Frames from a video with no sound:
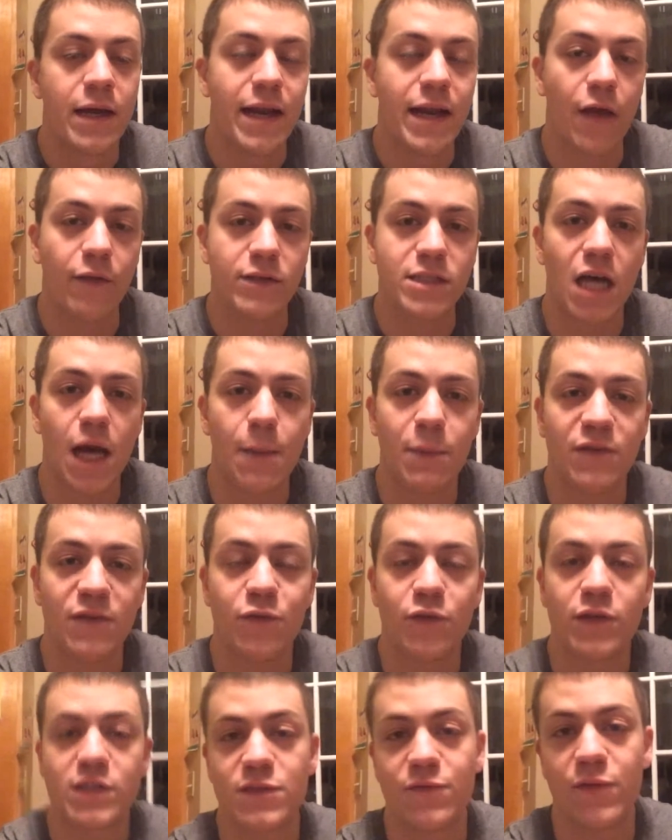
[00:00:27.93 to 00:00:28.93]
Now the topic
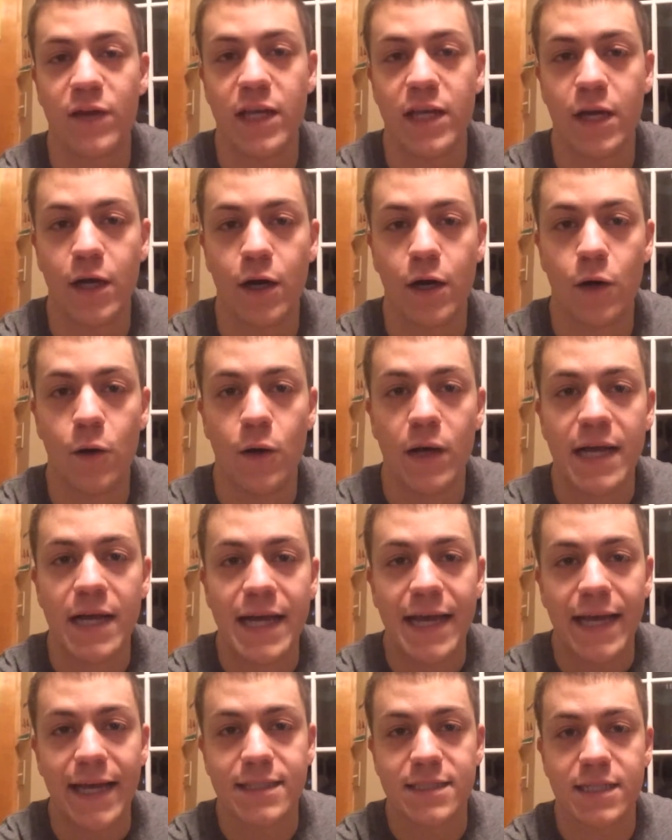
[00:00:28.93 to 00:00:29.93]
for this video
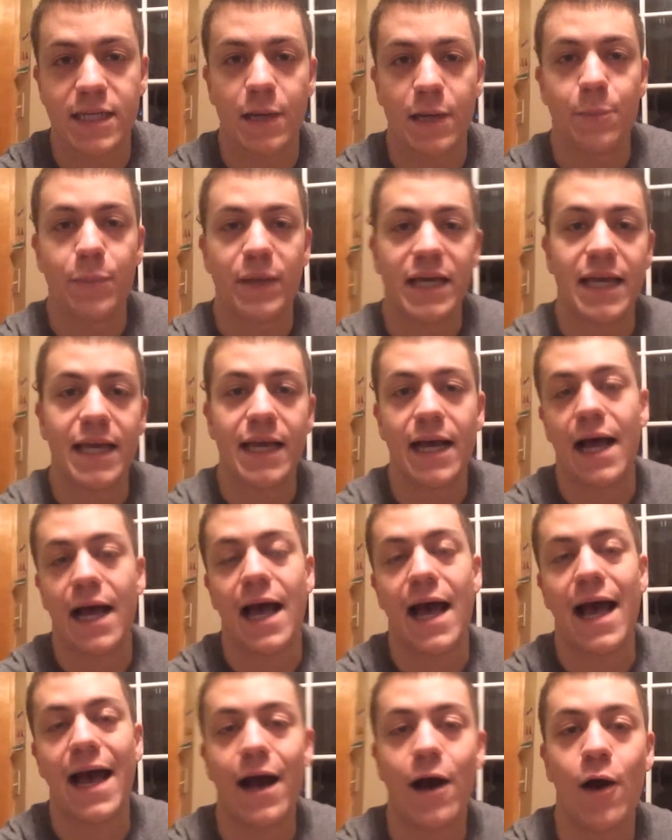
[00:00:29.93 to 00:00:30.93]
is going to be
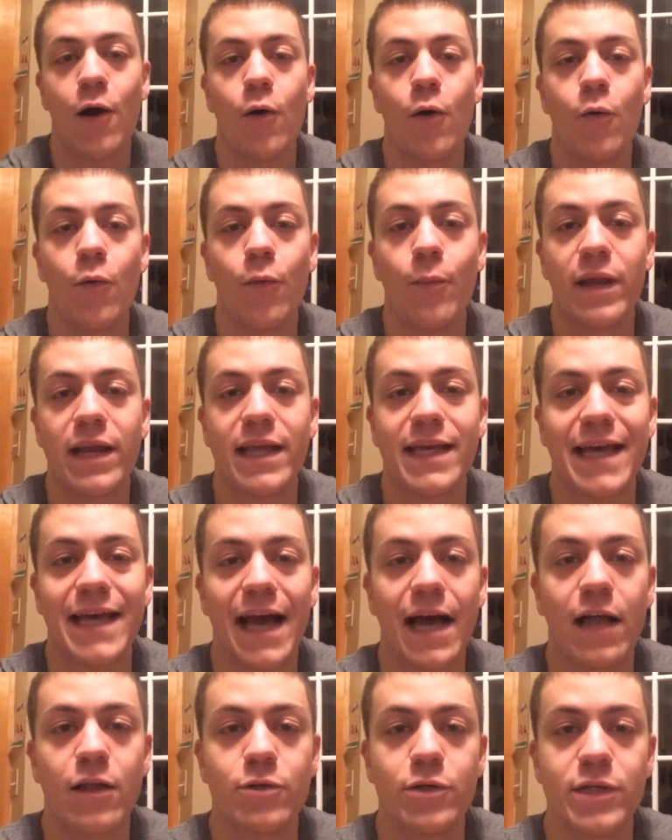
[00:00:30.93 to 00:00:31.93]
how many
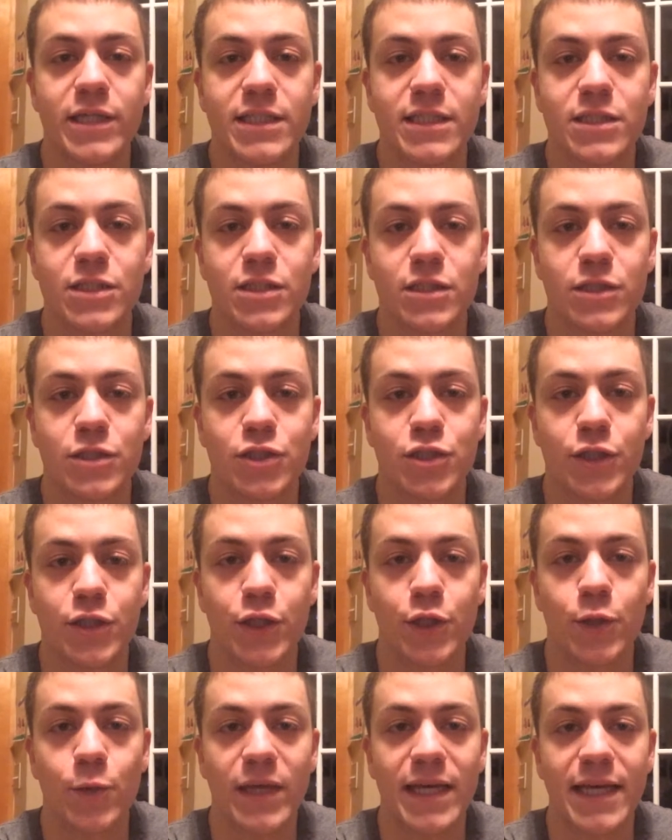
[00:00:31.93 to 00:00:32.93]
calories
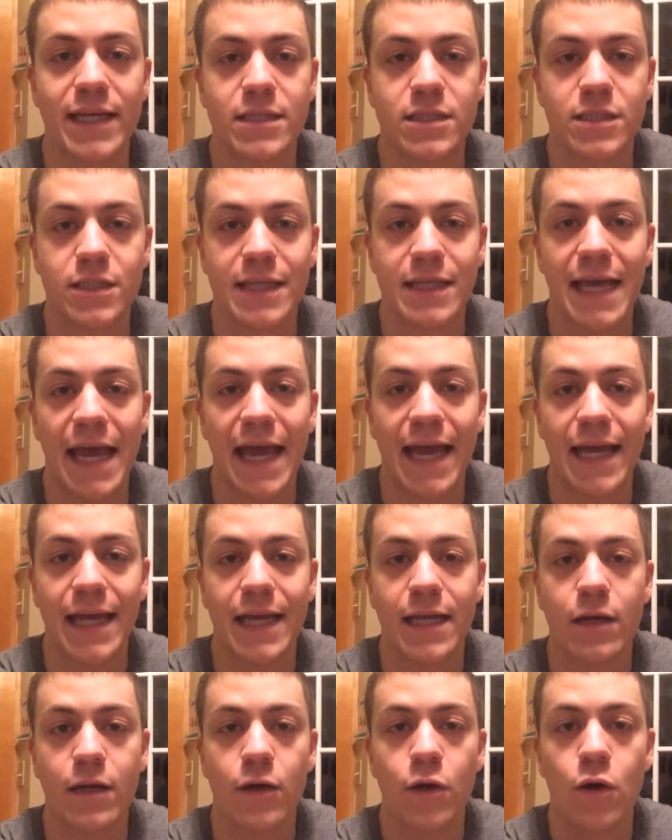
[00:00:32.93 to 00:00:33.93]
should you eat to
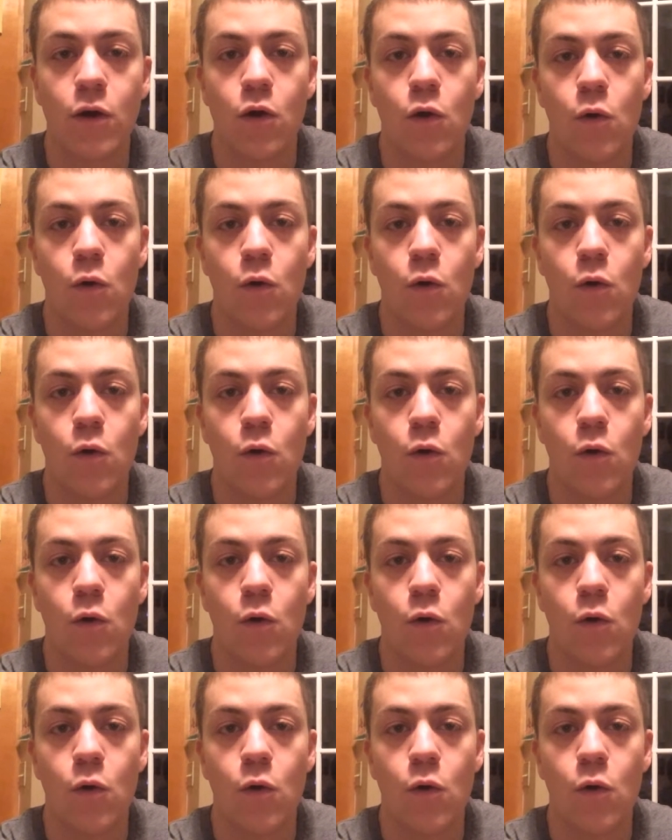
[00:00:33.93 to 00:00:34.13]
gain